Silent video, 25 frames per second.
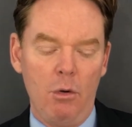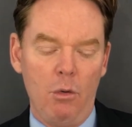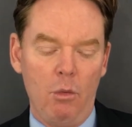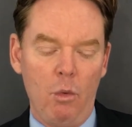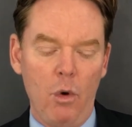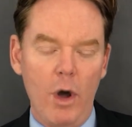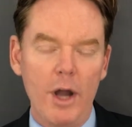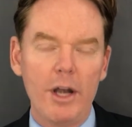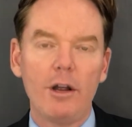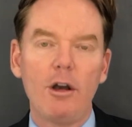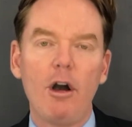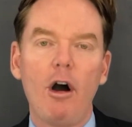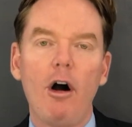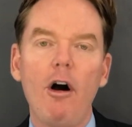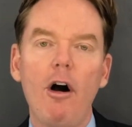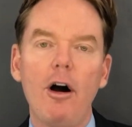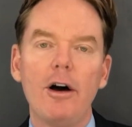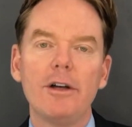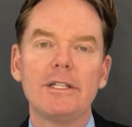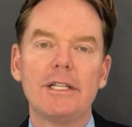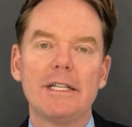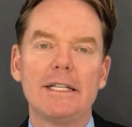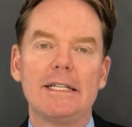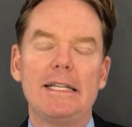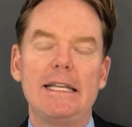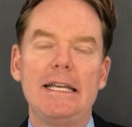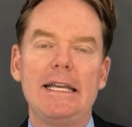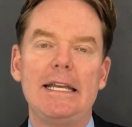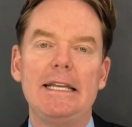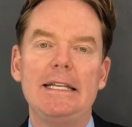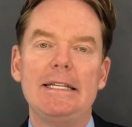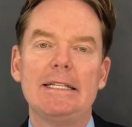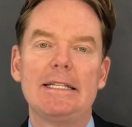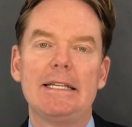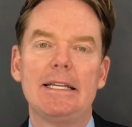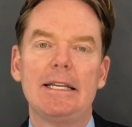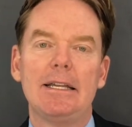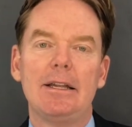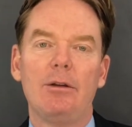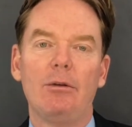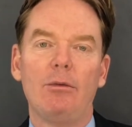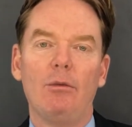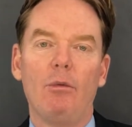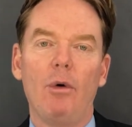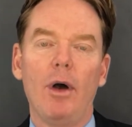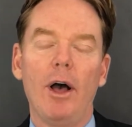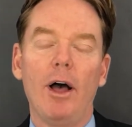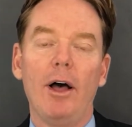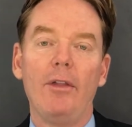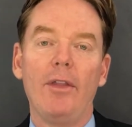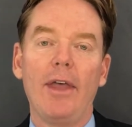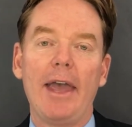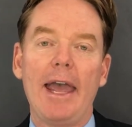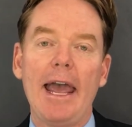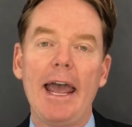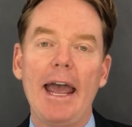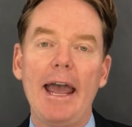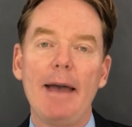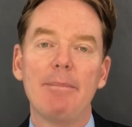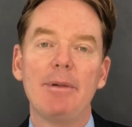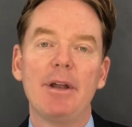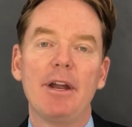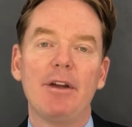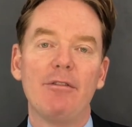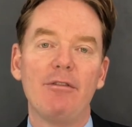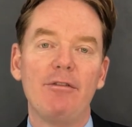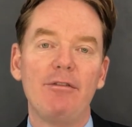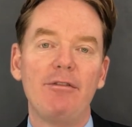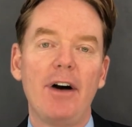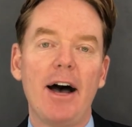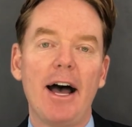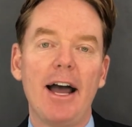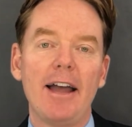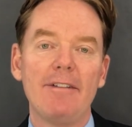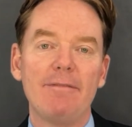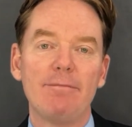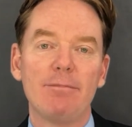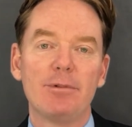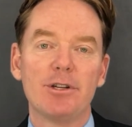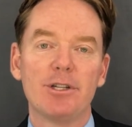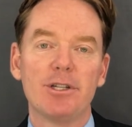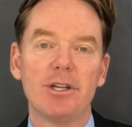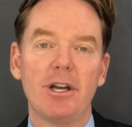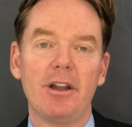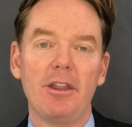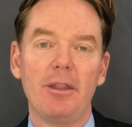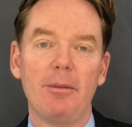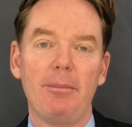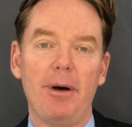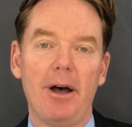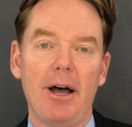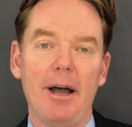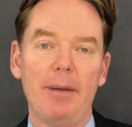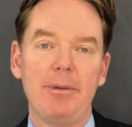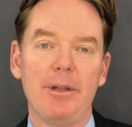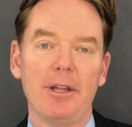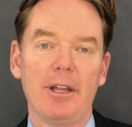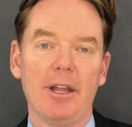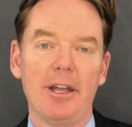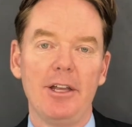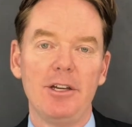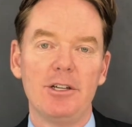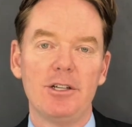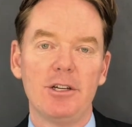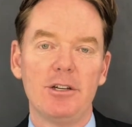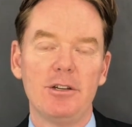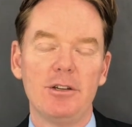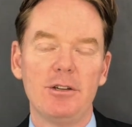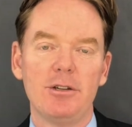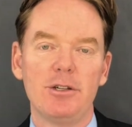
What causes these? Well, they happen in 5% of the population,